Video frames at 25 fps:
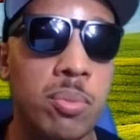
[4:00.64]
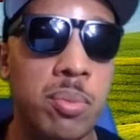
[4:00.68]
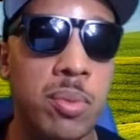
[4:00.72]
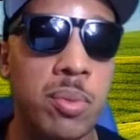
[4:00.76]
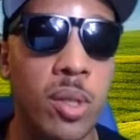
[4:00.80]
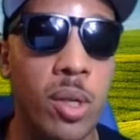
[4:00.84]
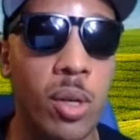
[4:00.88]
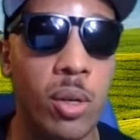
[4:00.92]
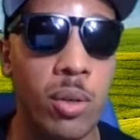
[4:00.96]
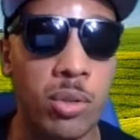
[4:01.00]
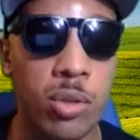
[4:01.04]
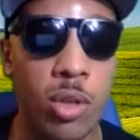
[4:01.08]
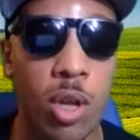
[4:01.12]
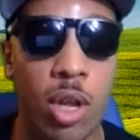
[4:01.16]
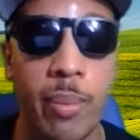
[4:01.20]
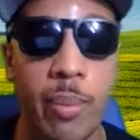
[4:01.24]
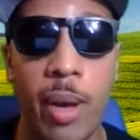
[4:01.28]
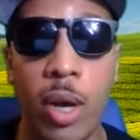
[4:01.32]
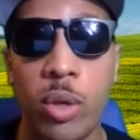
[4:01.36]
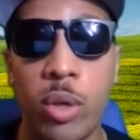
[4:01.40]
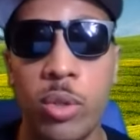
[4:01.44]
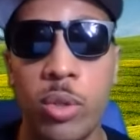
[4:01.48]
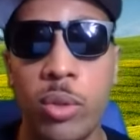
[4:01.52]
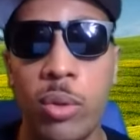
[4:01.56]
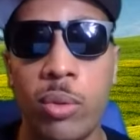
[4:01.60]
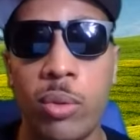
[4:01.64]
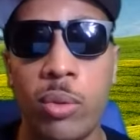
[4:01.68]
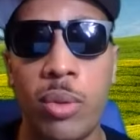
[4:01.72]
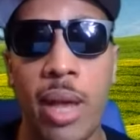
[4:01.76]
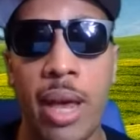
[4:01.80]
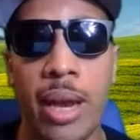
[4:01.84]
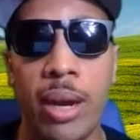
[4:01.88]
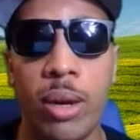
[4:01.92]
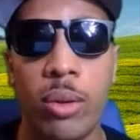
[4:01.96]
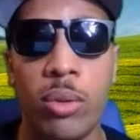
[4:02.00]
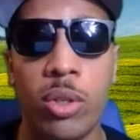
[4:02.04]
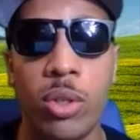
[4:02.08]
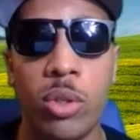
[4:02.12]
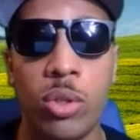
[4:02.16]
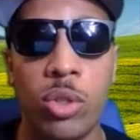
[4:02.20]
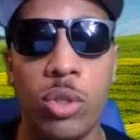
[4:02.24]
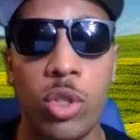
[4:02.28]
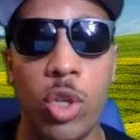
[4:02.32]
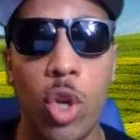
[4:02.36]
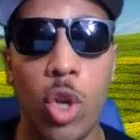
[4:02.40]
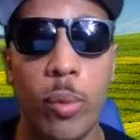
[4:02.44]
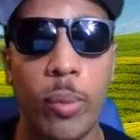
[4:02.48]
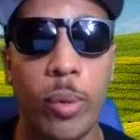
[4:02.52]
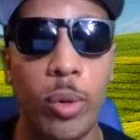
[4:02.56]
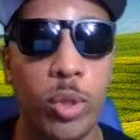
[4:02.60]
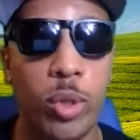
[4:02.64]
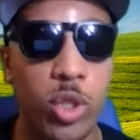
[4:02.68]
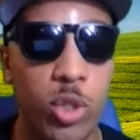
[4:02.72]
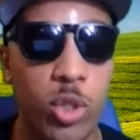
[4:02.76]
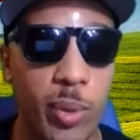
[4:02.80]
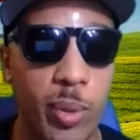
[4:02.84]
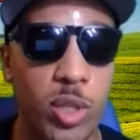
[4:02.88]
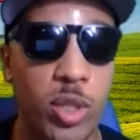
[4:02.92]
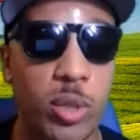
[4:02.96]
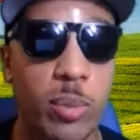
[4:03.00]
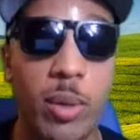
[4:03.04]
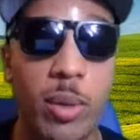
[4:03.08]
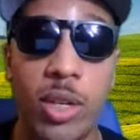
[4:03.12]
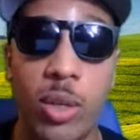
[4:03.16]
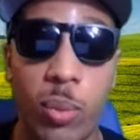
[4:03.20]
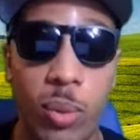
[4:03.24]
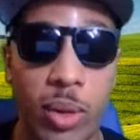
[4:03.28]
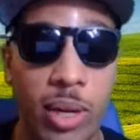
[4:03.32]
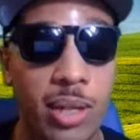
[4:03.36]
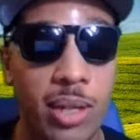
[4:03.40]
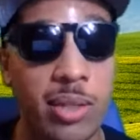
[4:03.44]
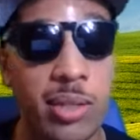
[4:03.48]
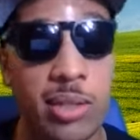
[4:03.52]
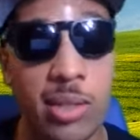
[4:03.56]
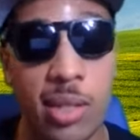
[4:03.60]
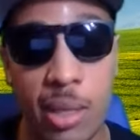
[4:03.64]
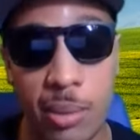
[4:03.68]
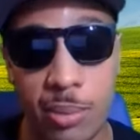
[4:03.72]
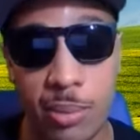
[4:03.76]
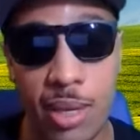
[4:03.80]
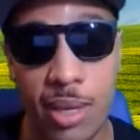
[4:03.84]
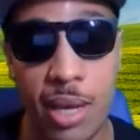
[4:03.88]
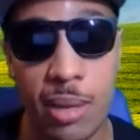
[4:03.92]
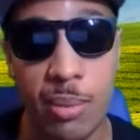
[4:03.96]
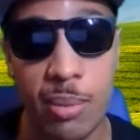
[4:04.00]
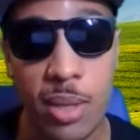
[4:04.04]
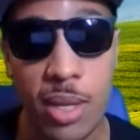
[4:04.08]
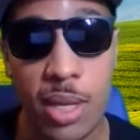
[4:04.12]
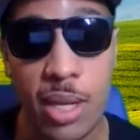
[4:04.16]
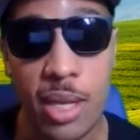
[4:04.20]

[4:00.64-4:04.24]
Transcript: you know, it's all about who you, not only who you know, but who you spend your money with at the same time.